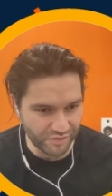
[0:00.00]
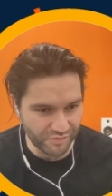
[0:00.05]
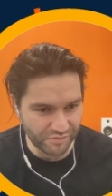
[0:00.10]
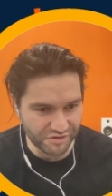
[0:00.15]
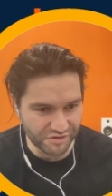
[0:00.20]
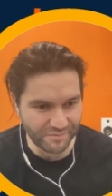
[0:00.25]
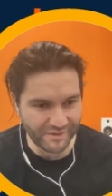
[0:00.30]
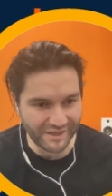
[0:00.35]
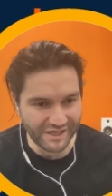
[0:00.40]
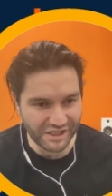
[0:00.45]

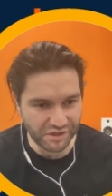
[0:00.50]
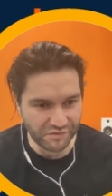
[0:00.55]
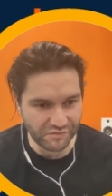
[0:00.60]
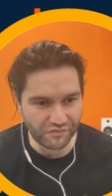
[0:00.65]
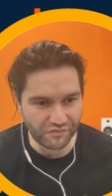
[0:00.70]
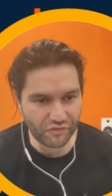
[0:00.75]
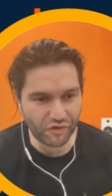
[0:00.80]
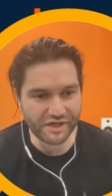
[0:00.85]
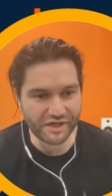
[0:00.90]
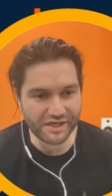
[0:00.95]
perspective
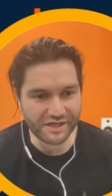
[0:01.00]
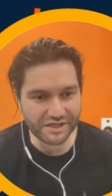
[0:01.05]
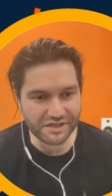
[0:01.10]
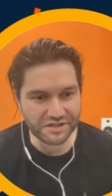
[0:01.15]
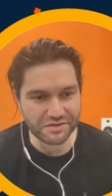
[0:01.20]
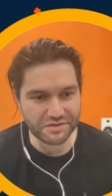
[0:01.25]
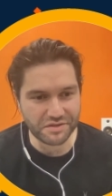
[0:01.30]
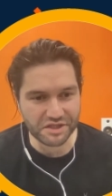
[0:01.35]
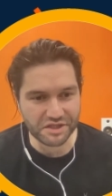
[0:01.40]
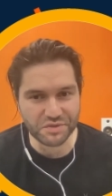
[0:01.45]
of running a
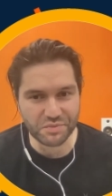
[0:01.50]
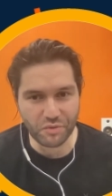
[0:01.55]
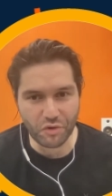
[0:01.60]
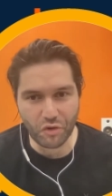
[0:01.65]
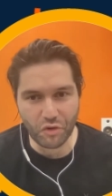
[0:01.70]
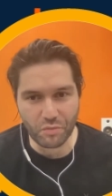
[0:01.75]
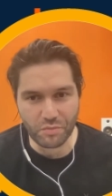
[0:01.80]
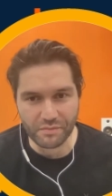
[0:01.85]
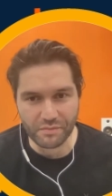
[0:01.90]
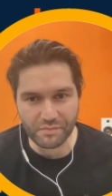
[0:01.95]

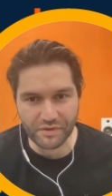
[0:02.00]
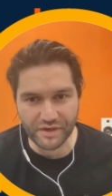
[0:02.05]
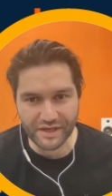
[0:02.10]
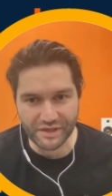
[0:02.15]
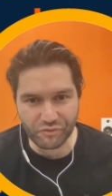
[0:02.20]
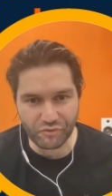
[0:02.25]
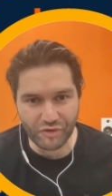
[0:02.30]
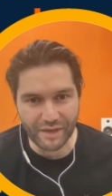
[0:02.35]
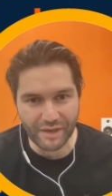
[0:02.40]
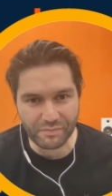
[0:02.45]
small but
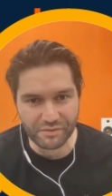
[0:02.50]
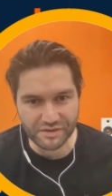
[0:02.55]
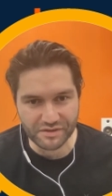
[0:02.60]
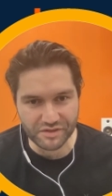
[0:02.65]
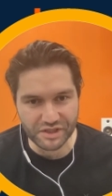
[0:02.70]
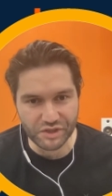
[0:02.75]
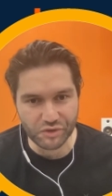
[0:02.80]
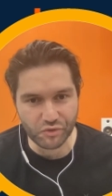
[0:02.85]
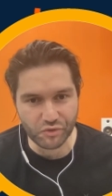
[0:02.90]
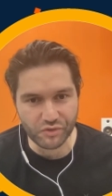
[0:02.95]
pretty
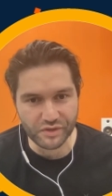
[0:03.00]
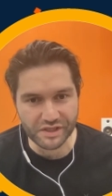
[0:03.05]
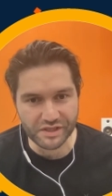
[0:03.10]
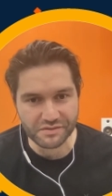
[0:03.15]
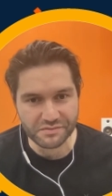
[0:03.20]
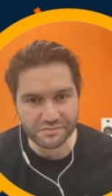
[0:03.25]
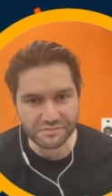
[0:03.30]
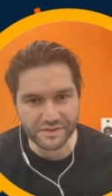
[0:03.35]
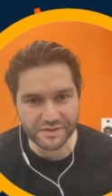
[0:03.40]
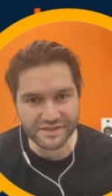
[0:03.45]
rapidly
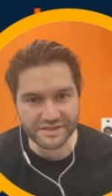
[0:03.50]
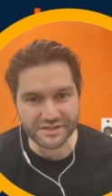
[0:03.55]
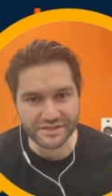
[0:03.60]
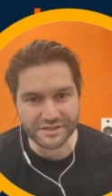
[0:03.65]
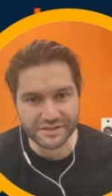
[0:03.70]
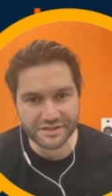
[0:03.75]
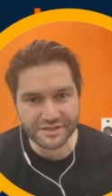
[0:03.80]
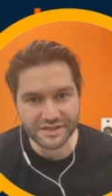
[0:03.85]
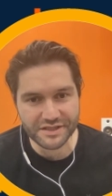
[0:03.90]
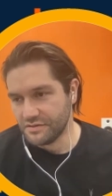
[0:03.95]
growing
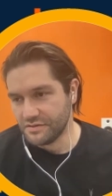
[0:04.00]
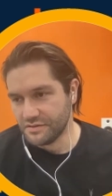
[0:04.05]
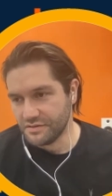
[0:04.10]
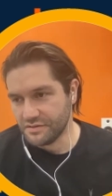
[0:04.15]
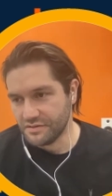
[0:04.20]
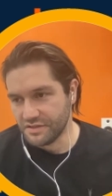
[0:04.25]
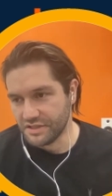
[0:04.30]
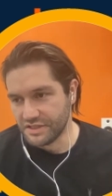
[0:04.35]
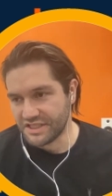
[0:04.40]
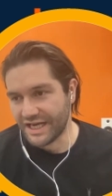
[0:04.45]
business,
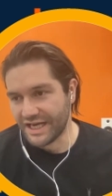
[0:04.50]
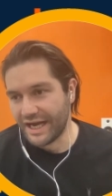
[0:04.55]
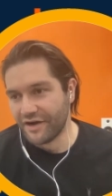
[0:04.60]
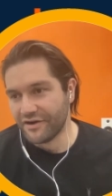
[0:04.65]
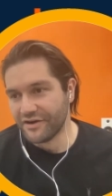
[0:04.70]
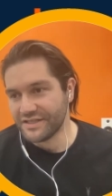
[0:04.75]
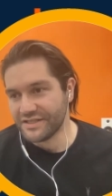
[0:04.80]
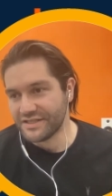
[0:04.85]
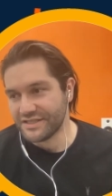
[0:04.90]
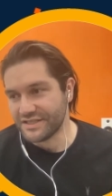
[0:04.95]
the
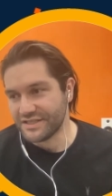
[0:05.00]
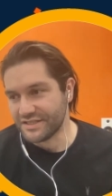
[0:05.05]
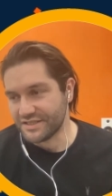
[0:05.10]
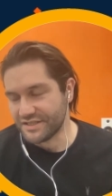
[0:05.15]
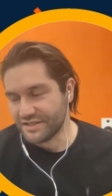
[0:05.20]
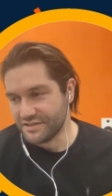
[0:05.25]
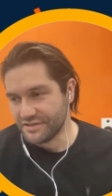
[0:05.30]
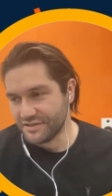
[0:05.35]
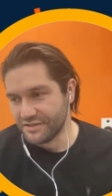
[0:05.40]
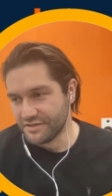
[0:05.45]
challenge is
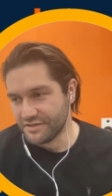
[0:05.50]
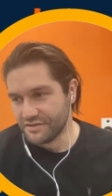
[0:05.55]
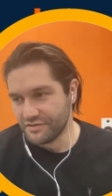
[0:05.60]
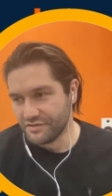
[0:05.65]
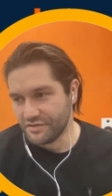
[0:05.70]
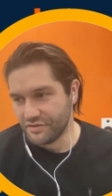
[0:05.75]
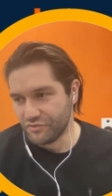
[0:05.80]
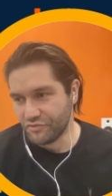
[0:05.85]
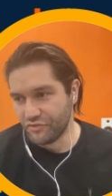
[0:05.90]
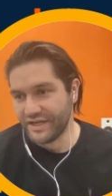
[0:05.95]
that
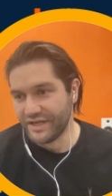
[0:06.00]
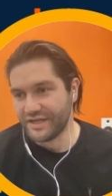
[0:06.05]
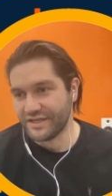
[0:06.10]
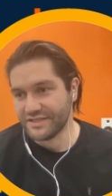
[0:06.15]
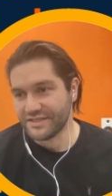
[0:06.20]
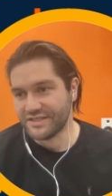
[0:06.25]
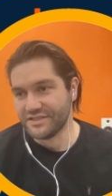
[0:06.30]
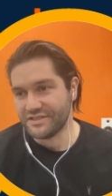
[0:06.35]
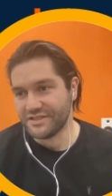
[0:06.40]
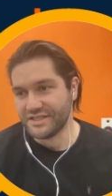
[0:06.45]

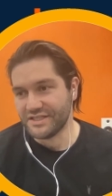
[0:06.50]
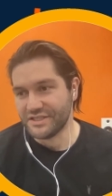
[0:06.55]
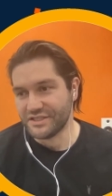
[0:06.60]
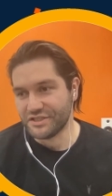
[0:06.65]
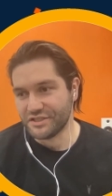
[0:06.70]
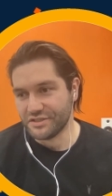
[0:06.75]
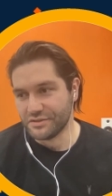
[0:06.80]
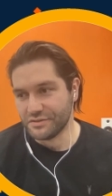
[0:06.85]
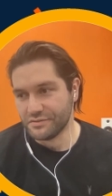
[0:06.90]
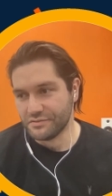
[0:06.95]

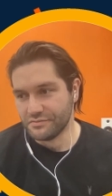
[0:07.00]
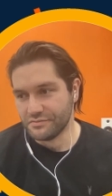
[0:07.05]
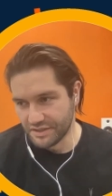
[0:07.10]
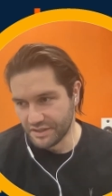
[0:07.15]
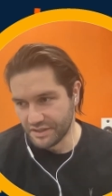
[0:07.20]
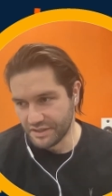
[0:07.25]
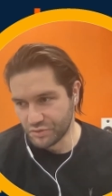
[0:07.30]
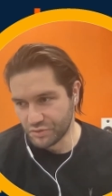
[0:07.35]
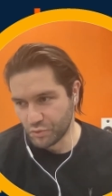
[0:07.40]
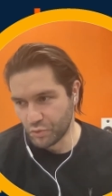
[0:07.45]
reconciliation
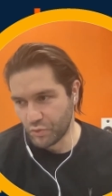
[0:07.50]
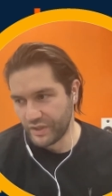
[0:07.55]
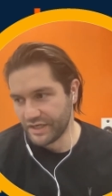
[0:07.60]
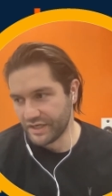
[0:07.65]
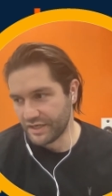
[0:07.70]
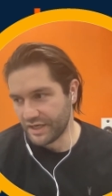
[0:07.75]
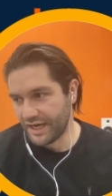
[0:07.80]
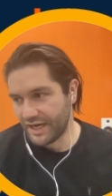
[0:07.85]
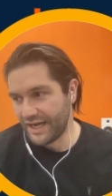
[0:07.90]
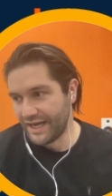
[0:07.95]
is
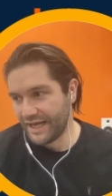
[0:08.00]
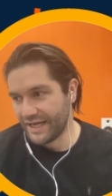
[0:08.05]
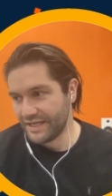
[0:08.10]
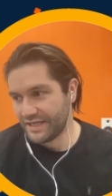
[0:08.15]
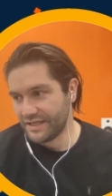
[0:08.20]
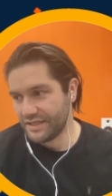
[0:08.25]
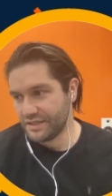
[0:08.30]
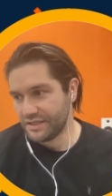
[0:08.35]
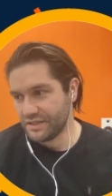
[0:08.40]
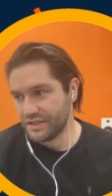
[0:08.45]
where
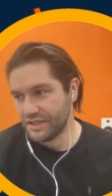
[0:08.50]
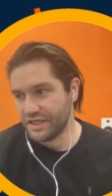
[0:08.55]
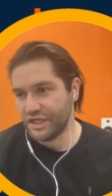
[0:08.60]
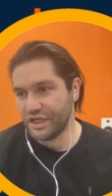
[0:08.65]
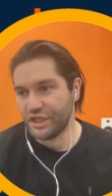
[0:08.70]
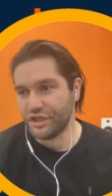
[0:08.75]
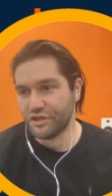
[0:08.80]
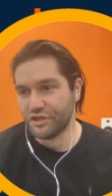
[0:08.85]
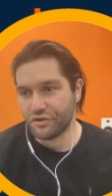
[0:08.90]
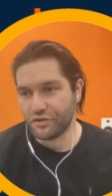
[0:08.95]
I
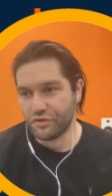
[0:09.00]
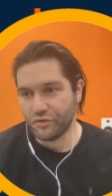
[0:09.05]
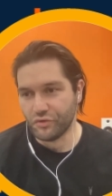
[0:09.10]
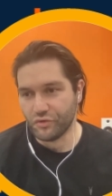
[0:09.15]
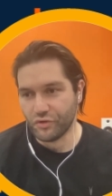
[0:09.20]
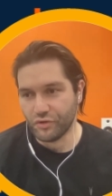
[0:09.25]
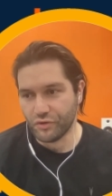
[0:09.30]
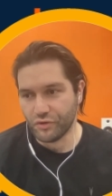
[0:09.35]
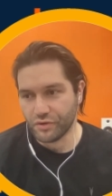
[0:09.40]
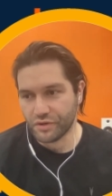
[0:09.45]
need to
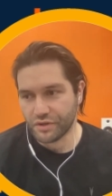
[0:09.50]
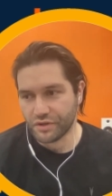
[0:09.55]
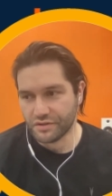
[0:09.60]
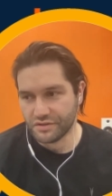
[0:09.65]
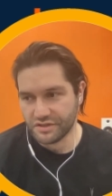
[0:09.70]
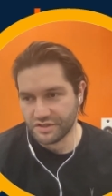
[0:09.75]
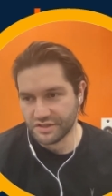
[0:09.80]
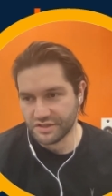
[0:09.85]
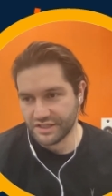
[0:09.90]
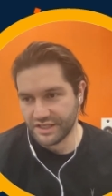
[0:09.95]
look
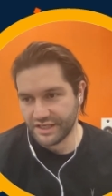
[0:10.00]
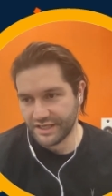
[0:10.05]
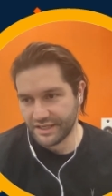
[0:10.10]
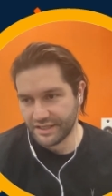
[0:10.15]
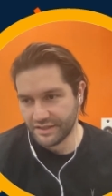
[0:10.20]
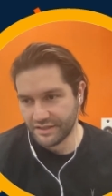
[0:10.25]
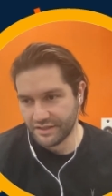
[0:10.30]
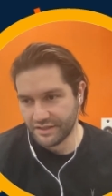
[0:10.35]
to get